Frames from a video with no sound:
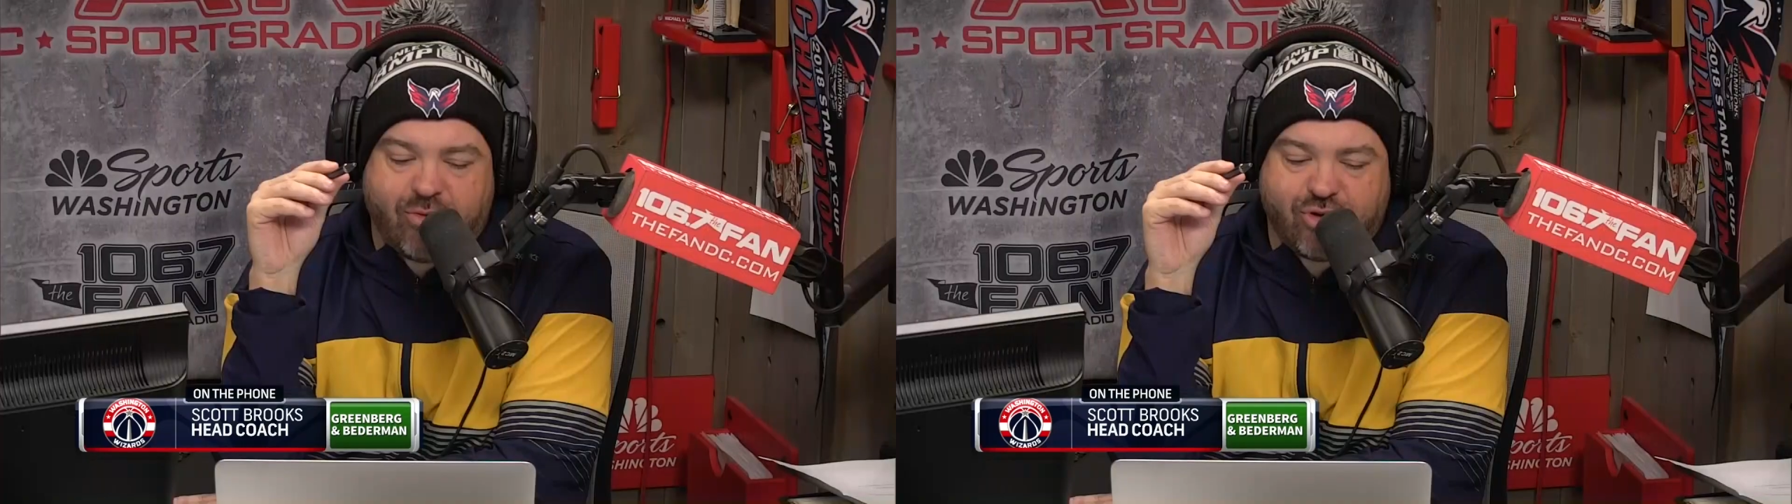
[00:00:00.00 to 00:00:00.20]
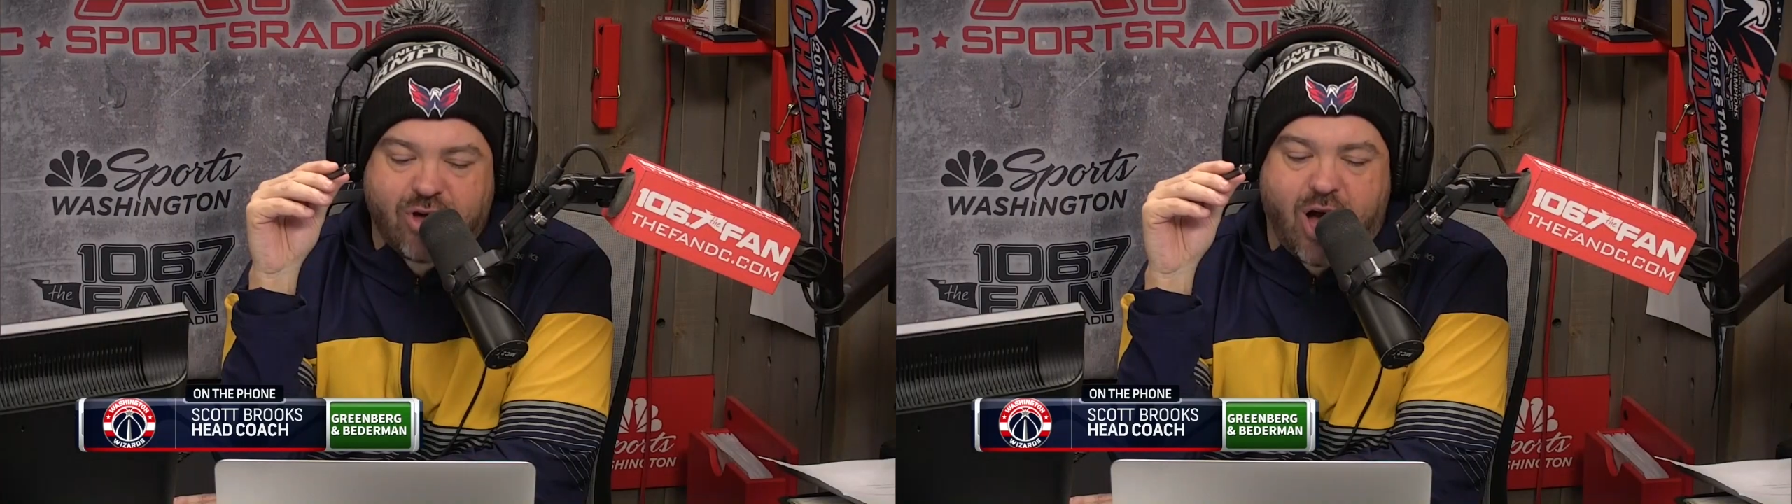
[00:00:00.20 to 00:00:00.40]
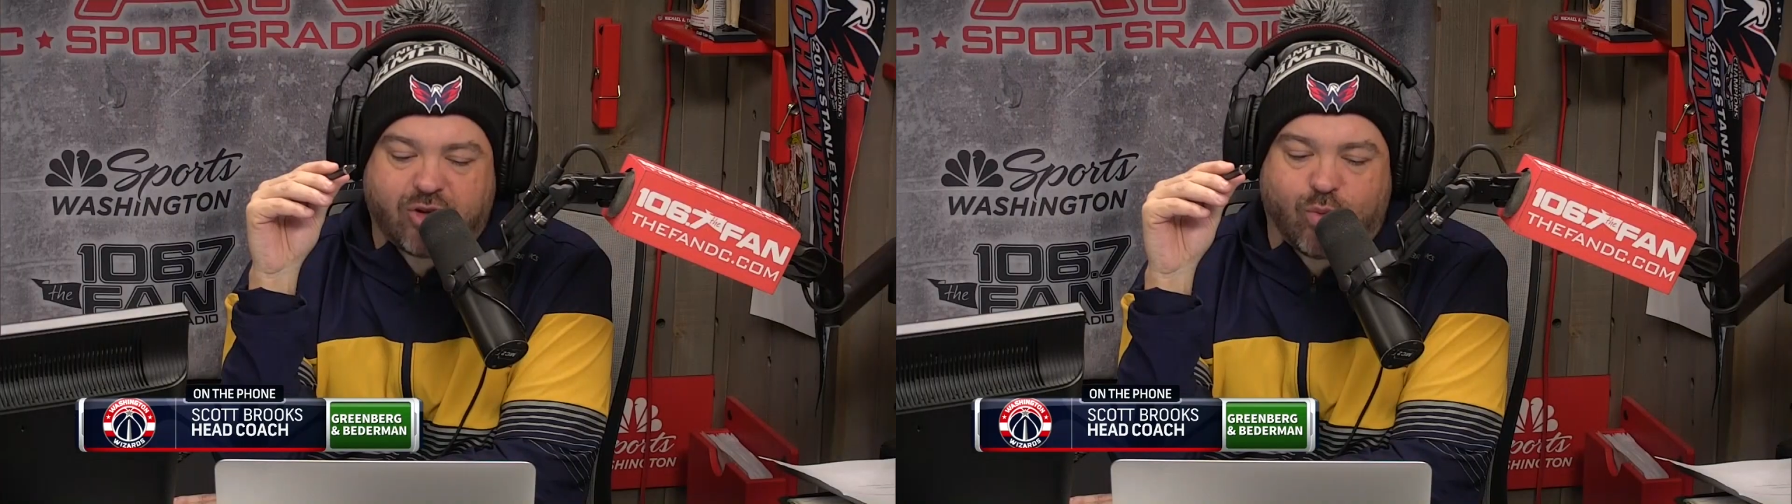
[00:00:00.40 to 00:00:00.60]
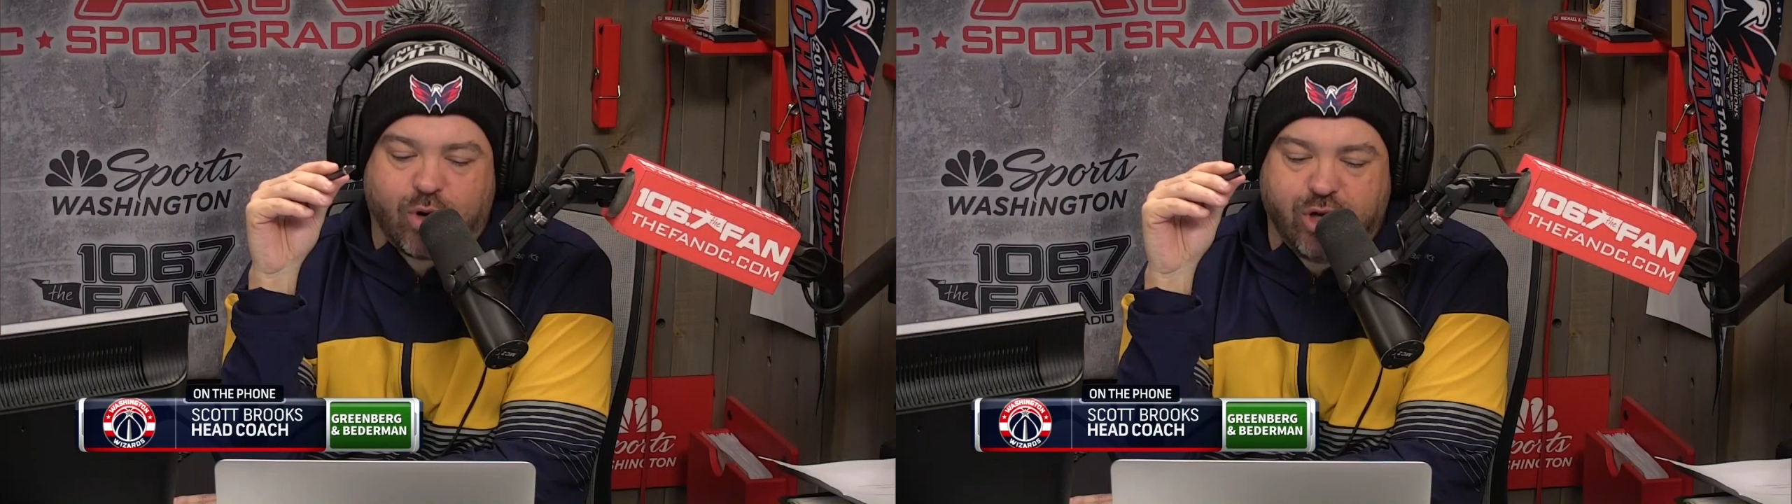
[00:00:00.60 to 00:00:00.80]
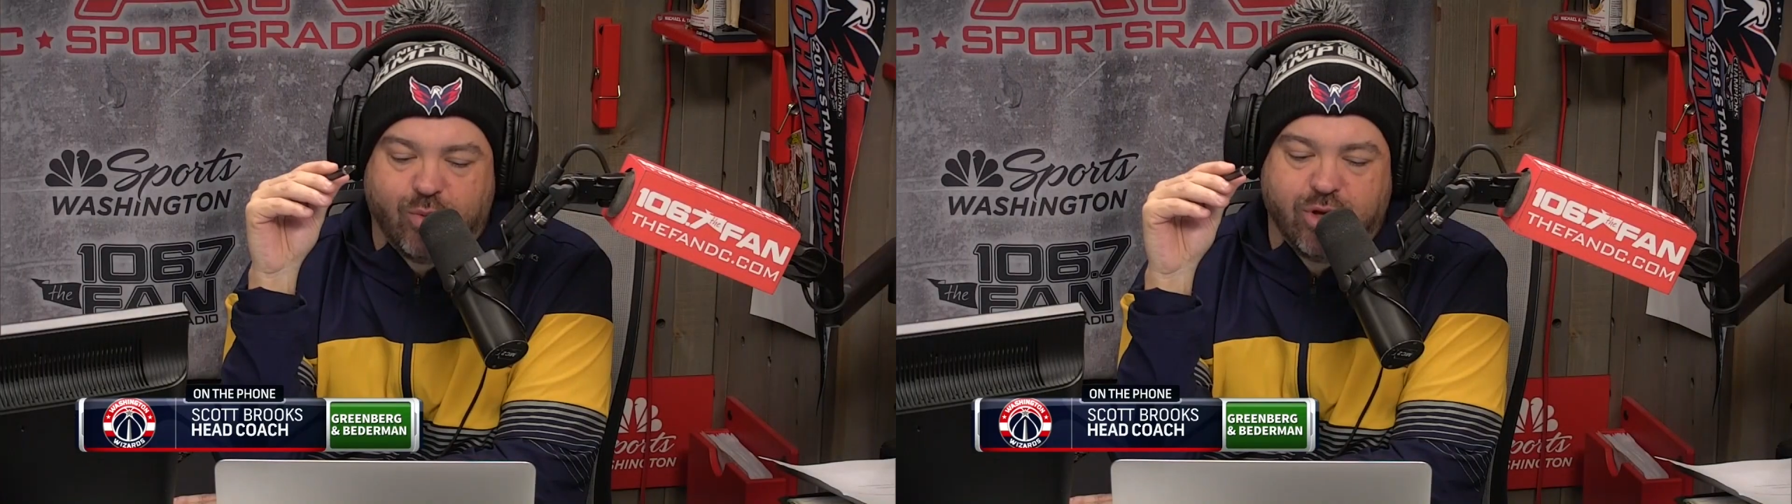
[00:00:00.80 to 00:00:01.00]
how shocked
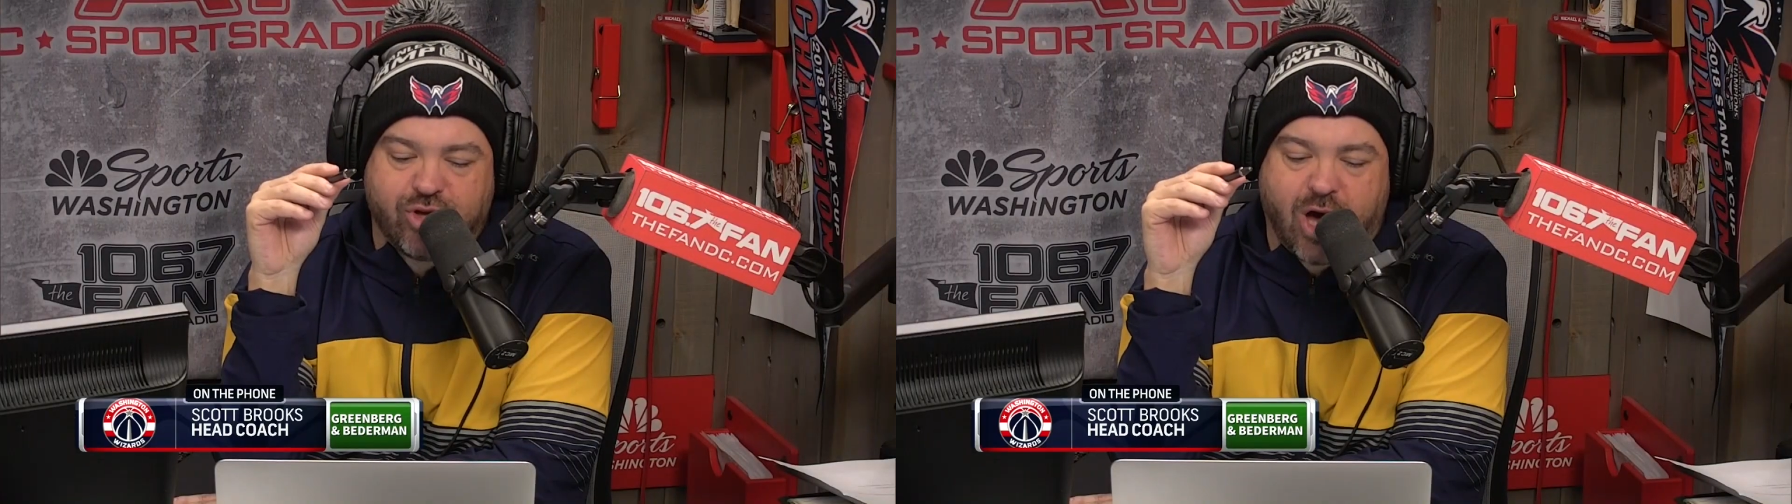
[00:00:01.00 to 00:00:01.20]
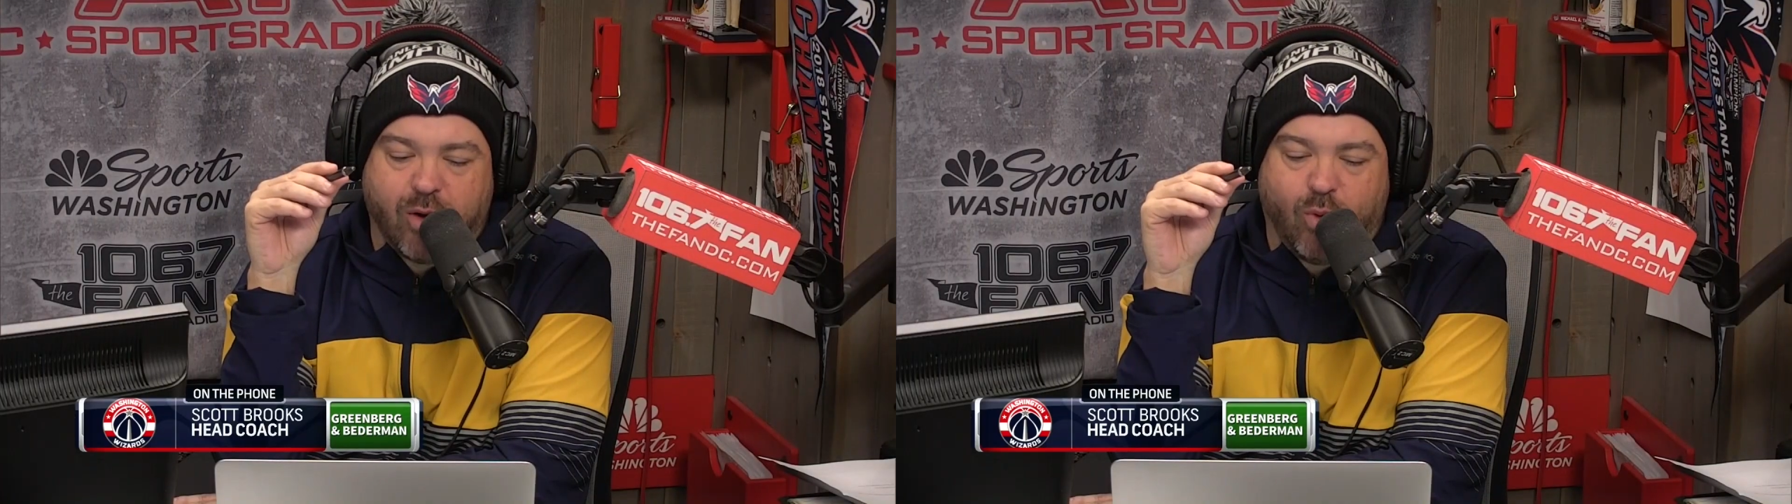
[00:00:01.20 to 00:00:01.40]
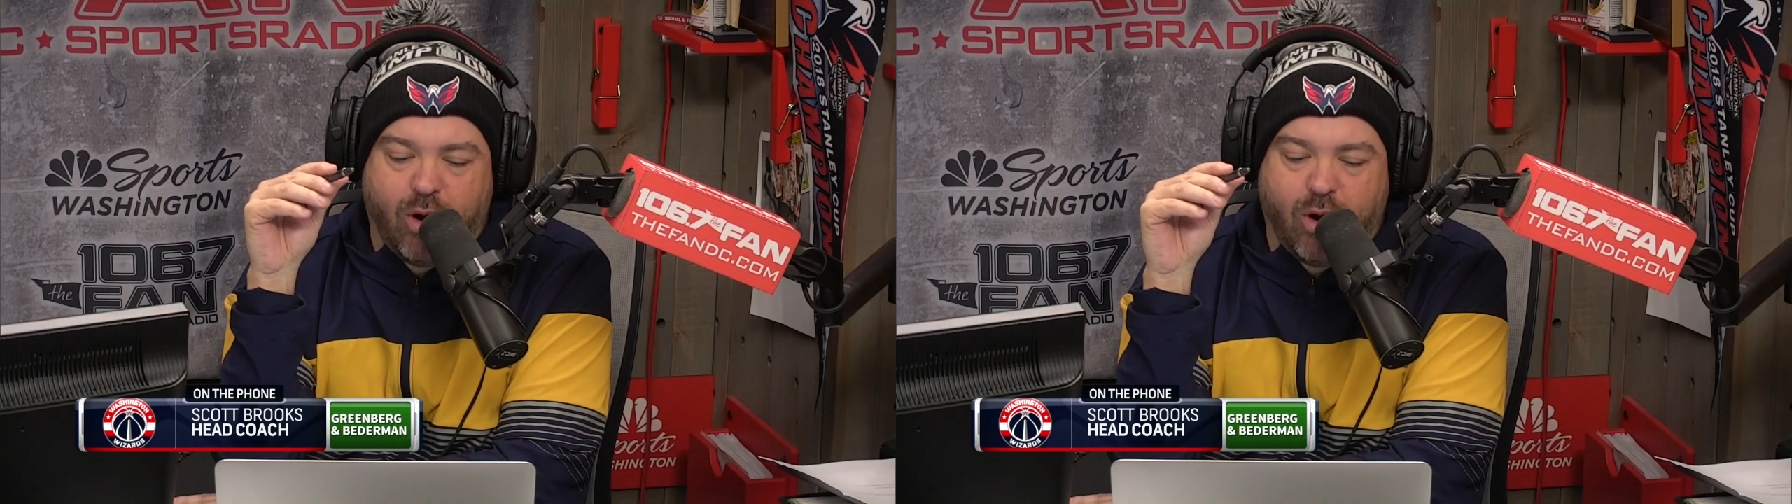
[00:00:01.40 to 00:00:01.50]
were you when John